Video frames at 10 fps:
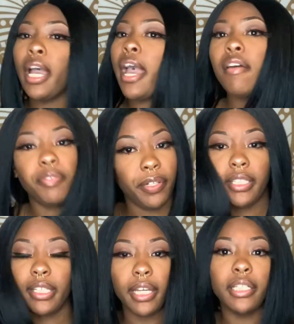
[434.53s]

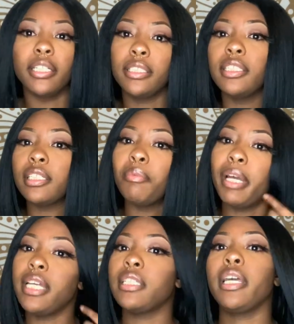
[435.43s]
everything. This is
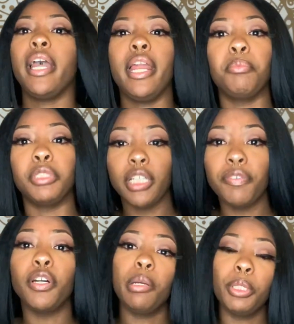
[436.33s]
amazing, and I'm
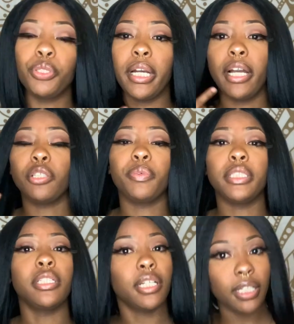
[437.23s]
definitely going to be trying out the
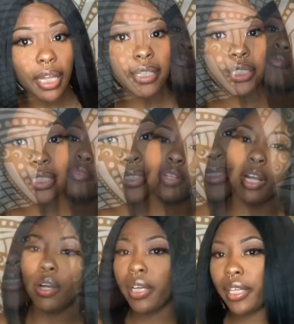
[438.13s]
rest of the collection.
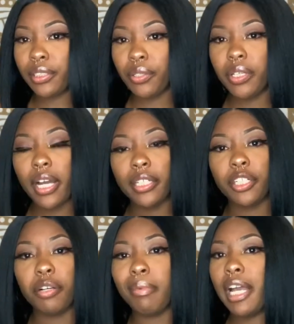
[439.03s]
Okay, so you guys
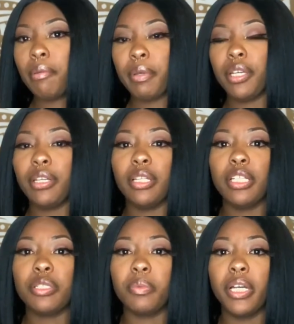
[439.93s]
heard my opinion on
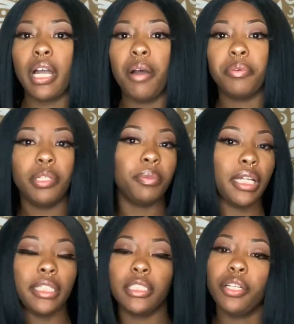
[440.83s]
this wig. I really would
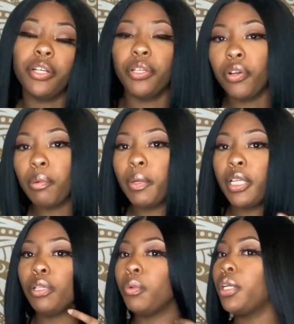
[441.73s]
like to hear your
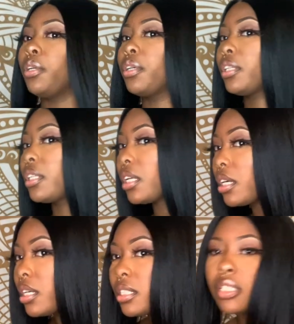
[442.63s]
opinion. What are your
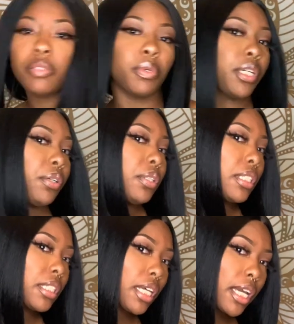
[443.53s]
thoughts? What do you
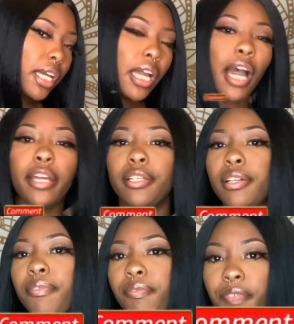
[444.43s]
think? How do
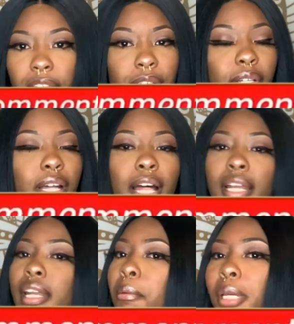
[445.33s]
you feel?
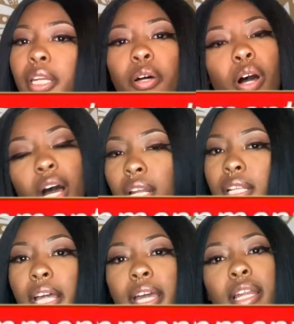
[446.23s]
Let me know all
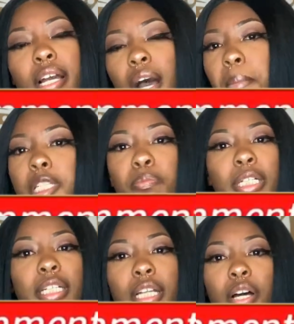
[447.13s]
of that in the comments
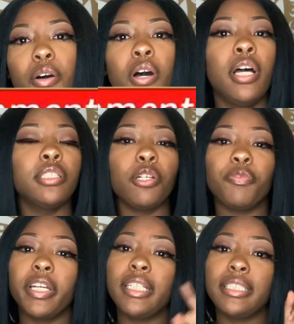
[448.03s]
below. Don't
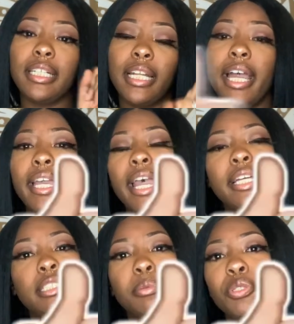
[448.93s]
forget to like
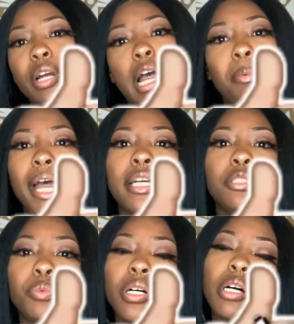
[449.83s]
and subscribe as
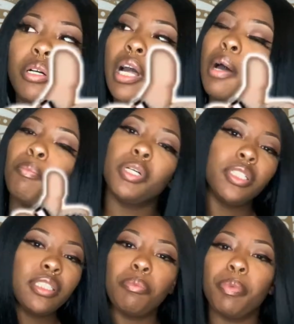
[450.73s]
well.
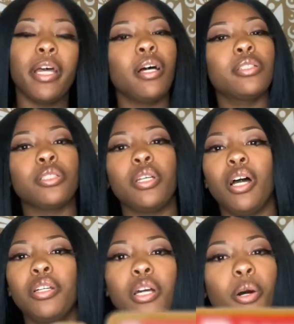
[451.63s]
Push the bell so
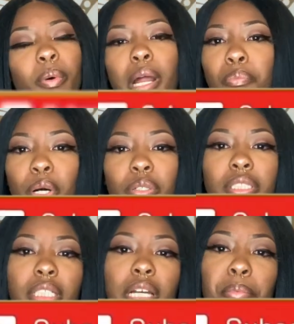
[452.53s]
y'all know when I'm
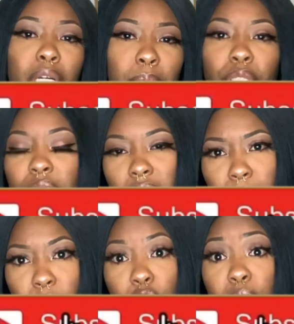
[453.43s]
posting. I'm going to be trying to
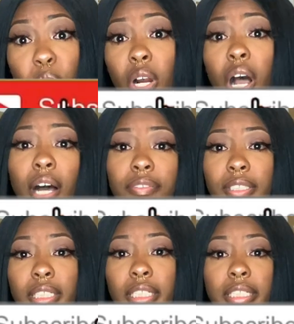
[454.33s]
post more
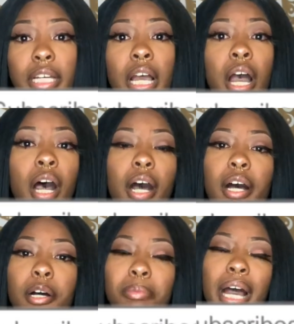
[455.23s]
often.
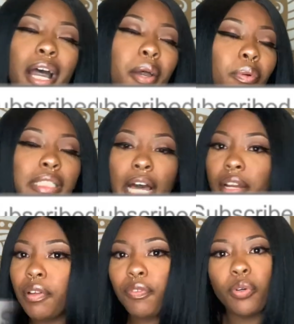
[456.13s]
Um, I was out
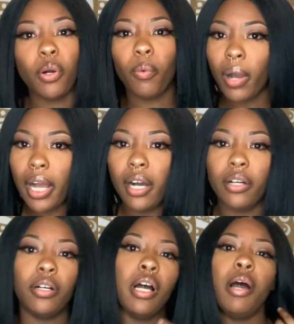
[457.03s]
of it for a
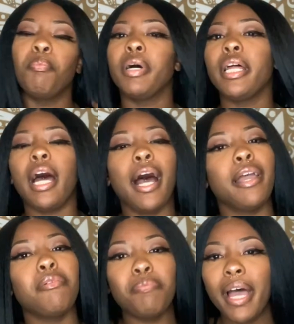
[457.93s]
while, but I
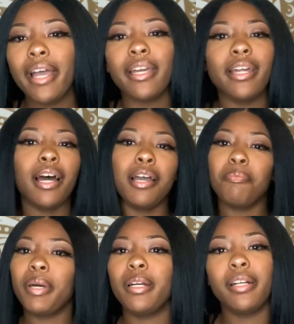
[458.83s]
am back and I am
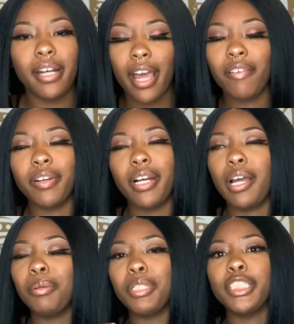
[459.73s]
better than ever, and I
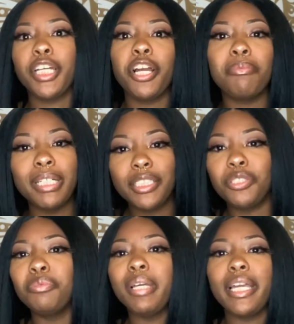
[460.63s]
am determined
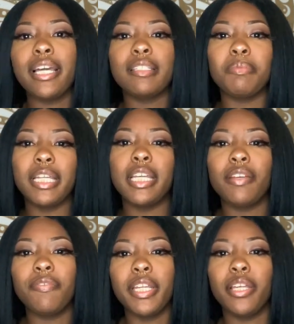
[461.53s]
to make as
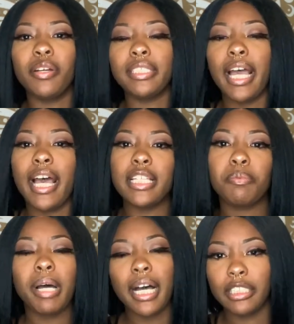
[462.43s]
many videos as
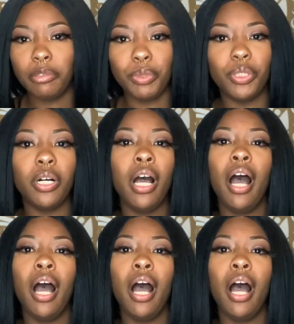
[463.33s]
possible.